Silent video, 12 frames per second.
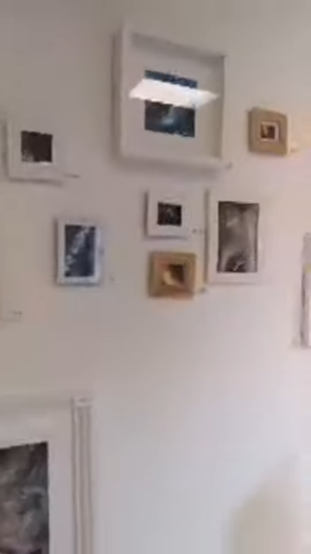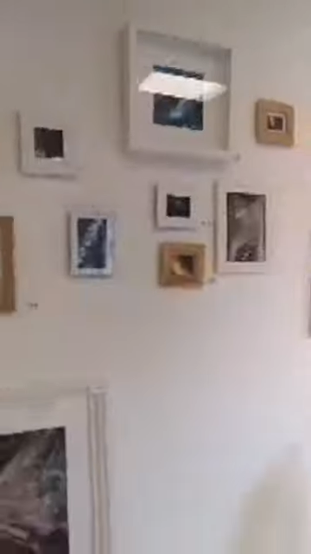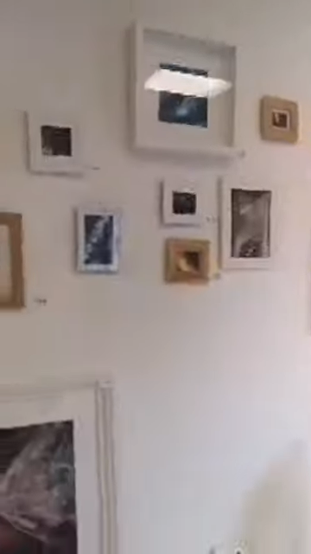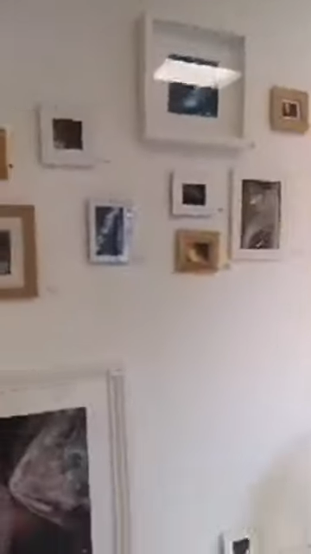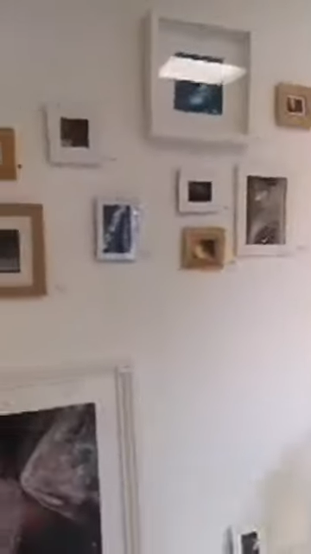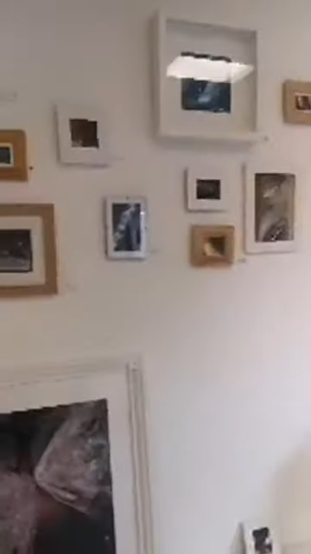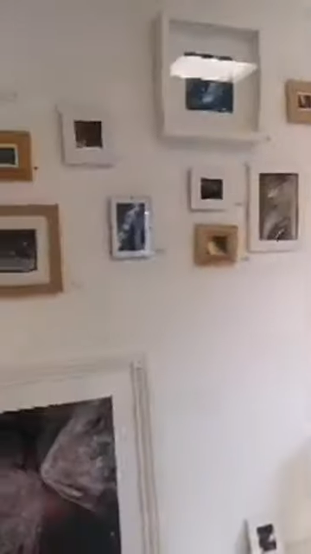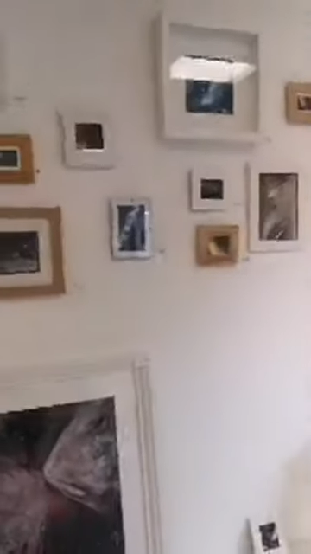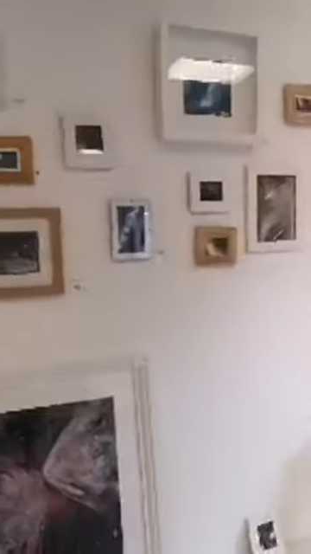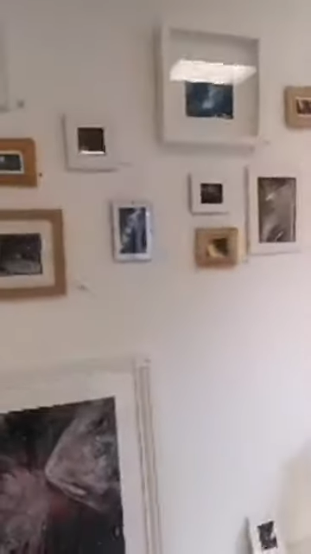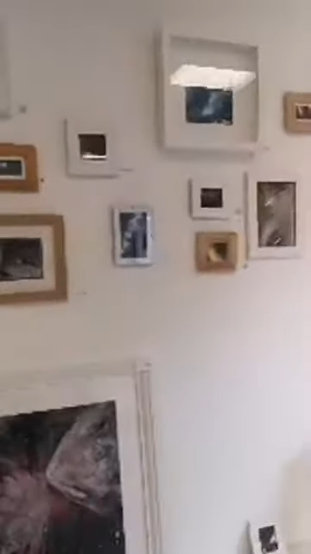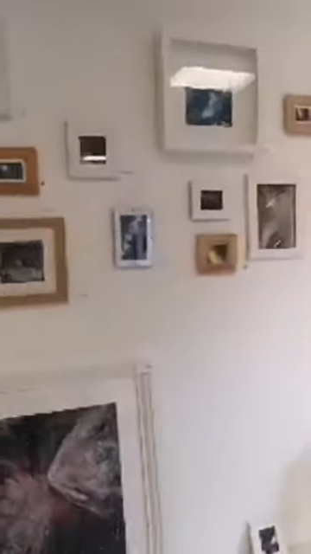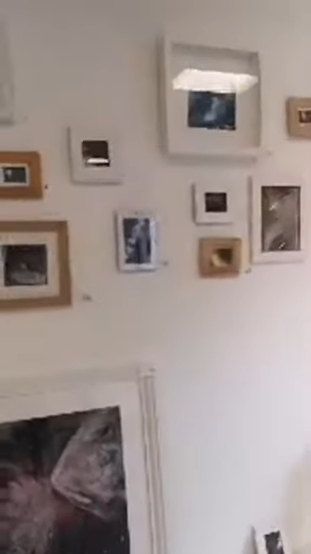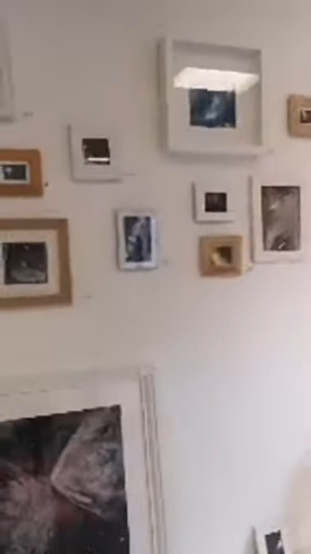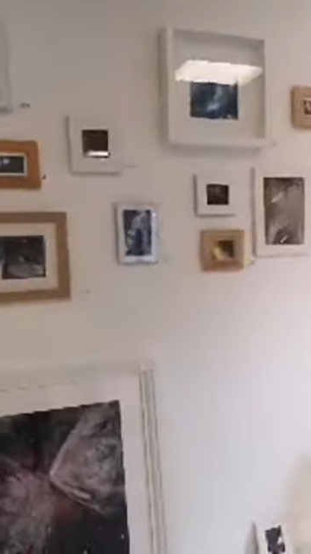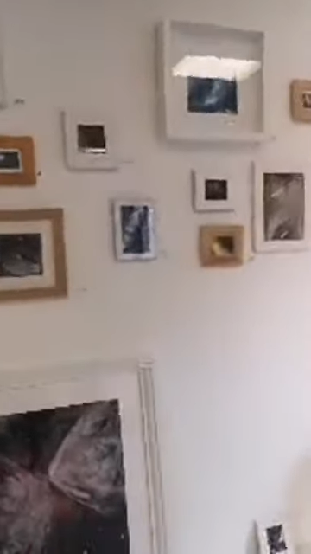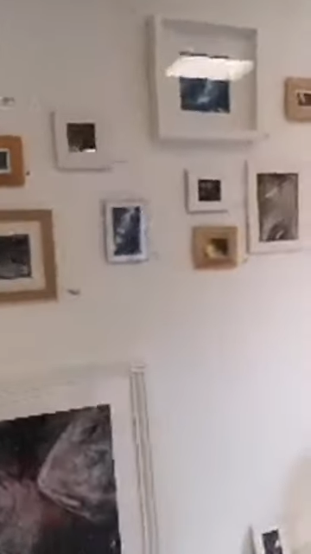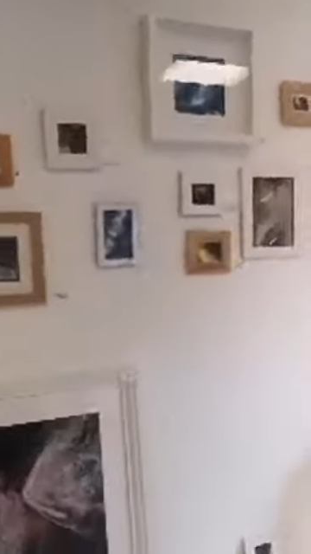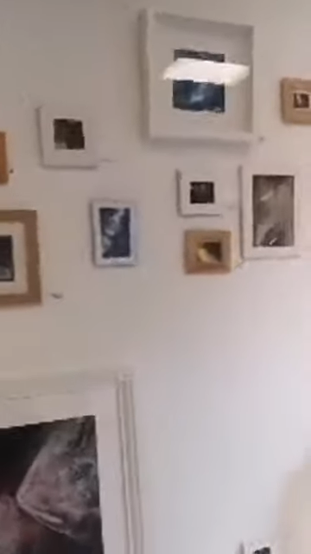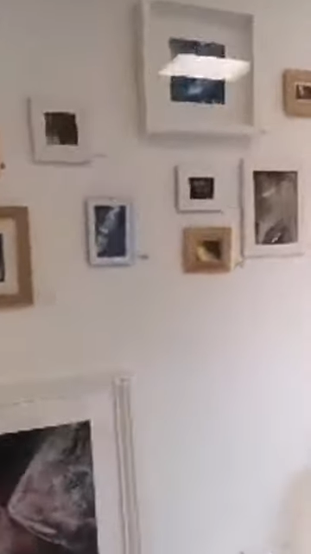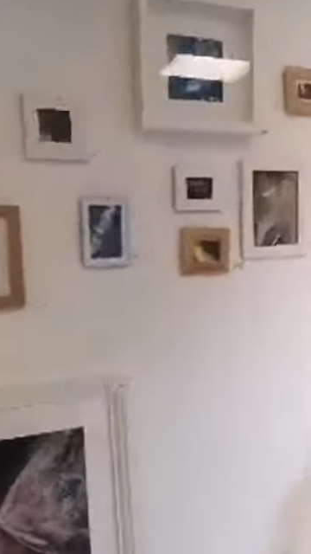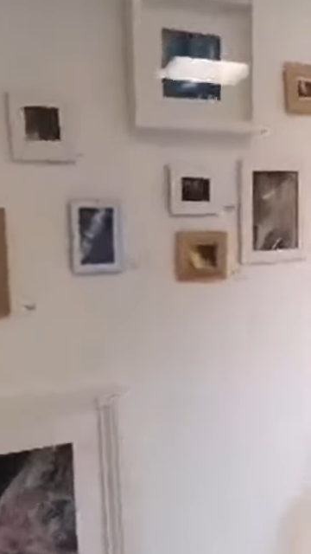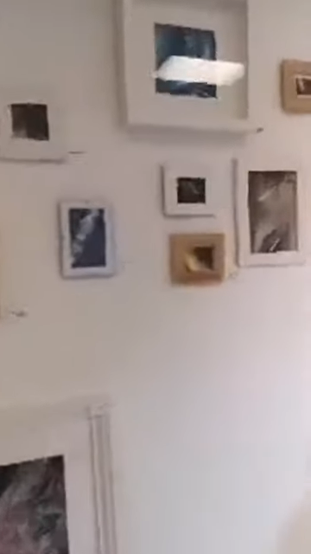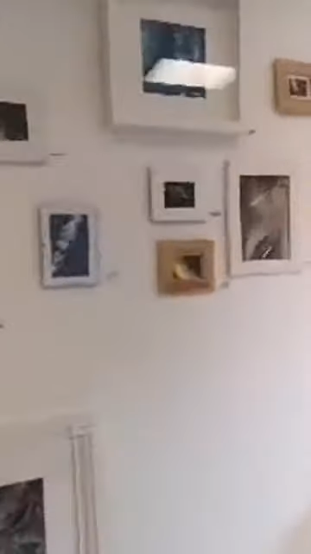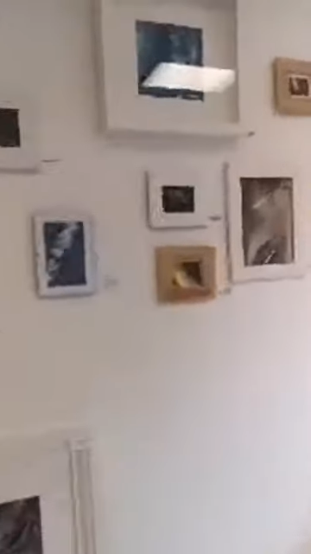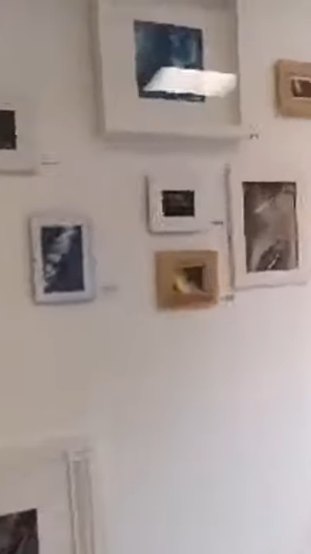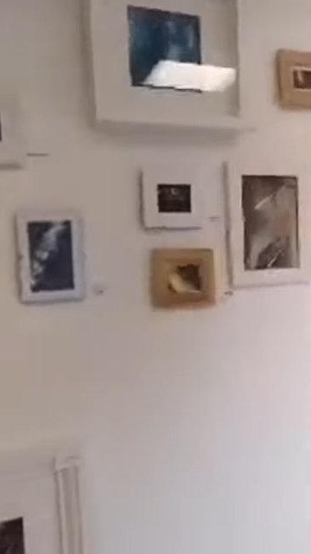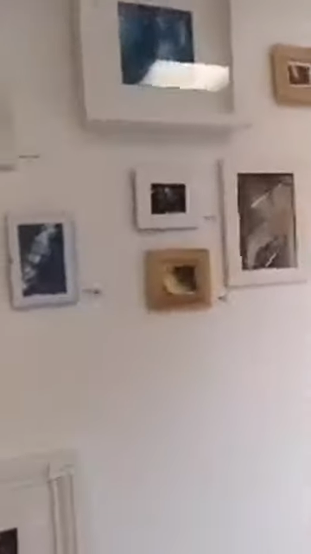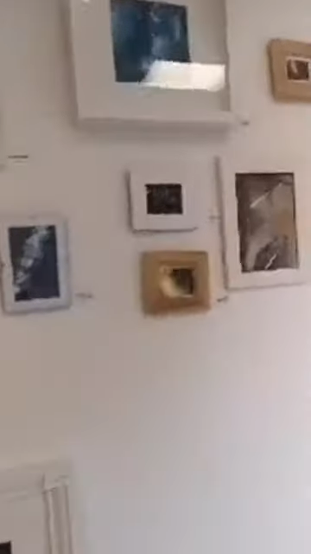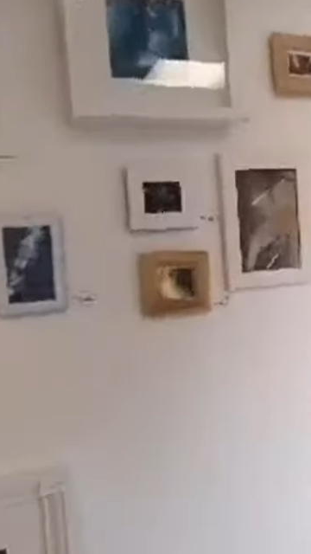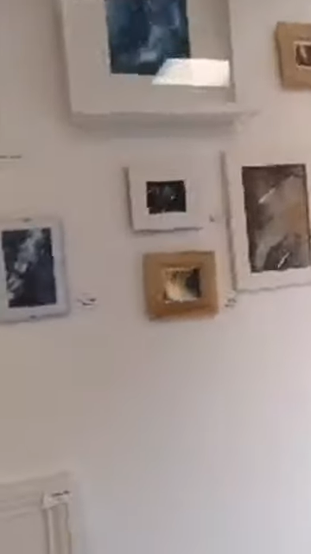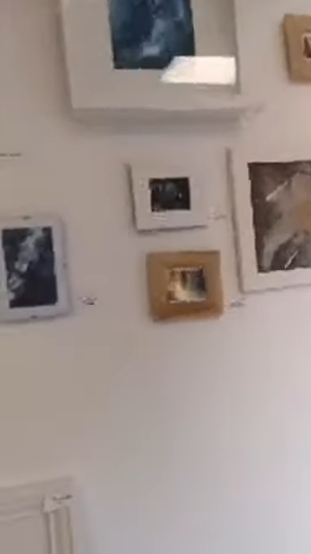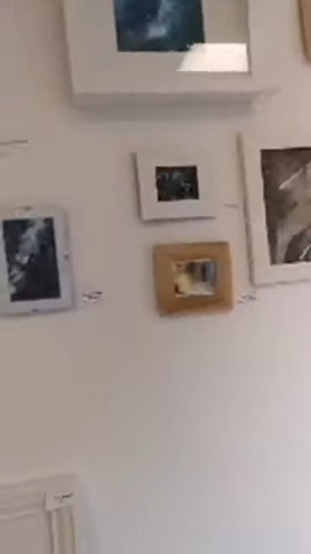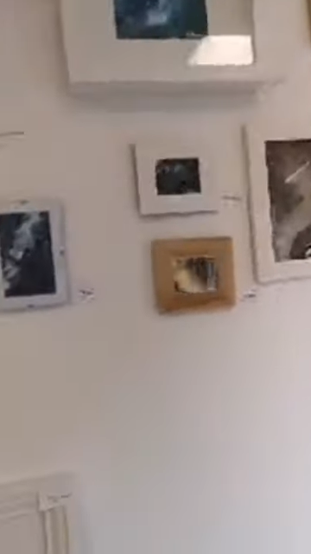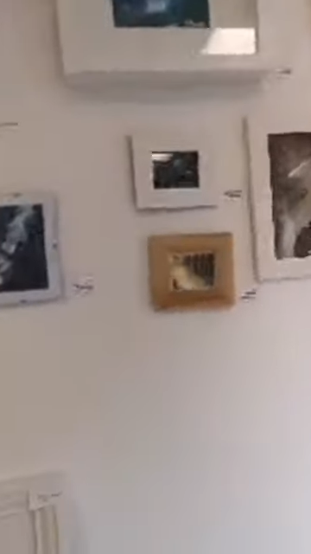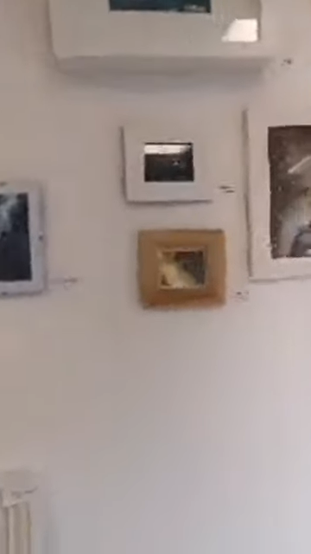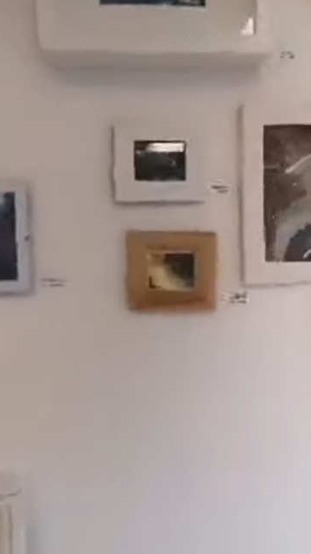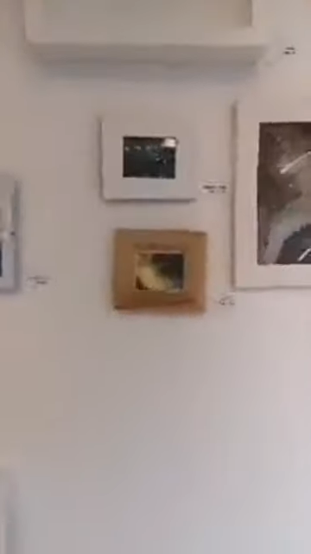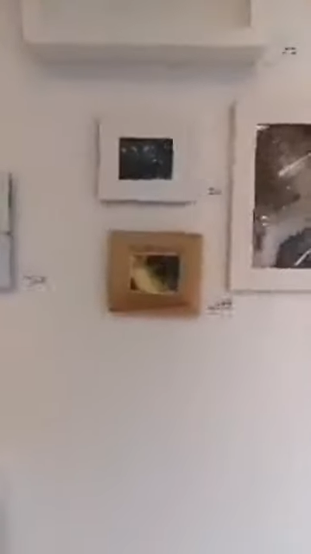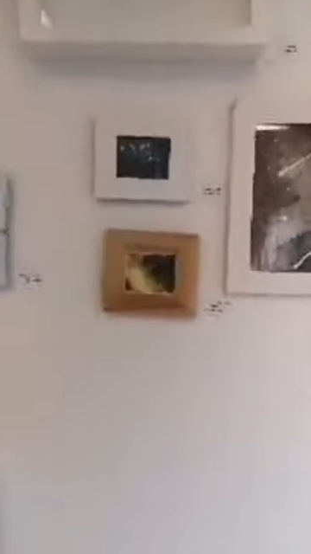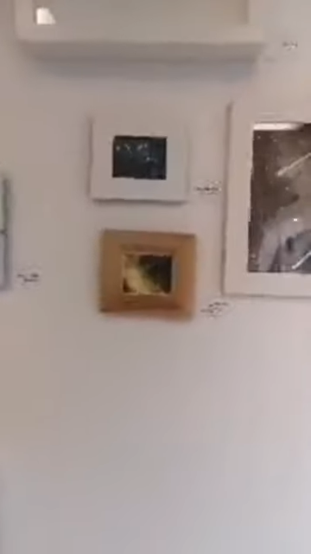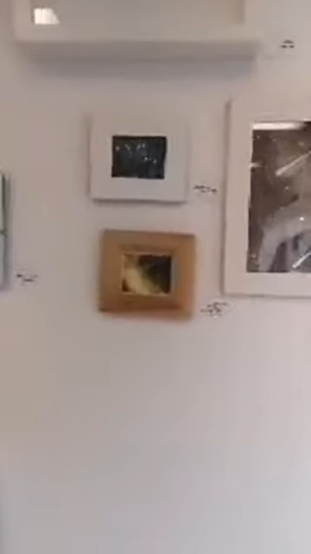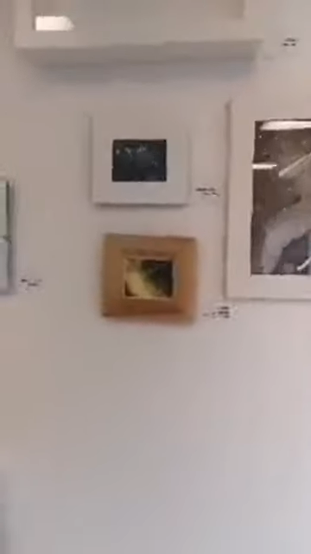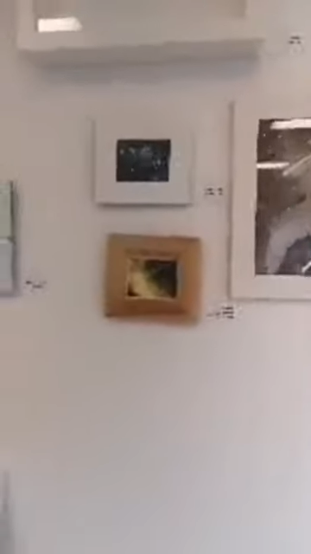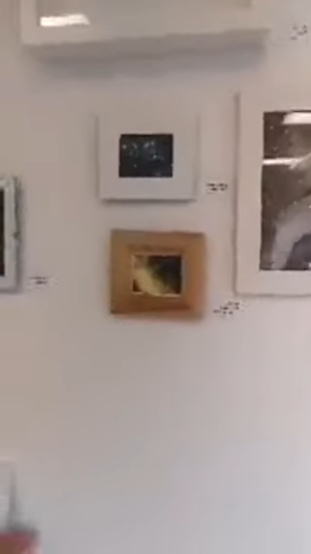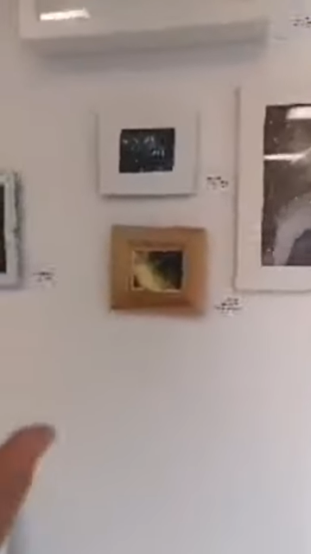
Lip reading: (no speaker visible)